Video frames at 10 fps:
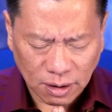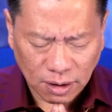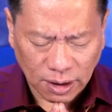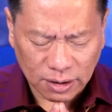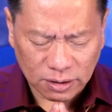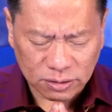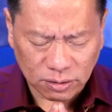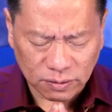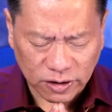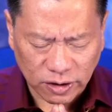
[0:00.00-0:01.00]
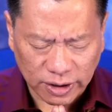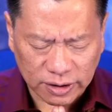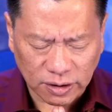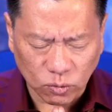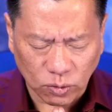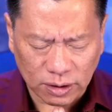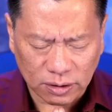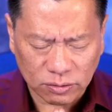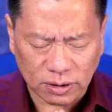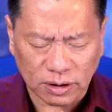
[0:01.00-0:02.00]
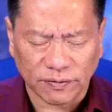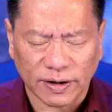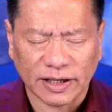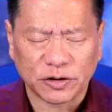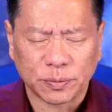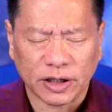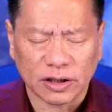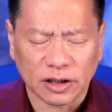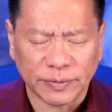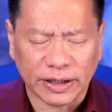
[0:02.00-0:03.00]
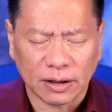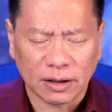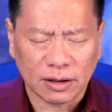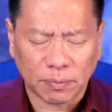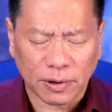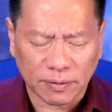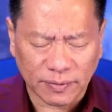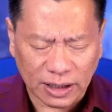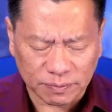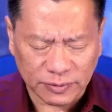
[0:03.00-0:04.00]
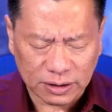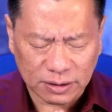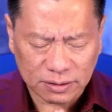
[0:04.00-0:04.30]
I, the soul, am connected and one to the divine spirit in me, the Paramatma.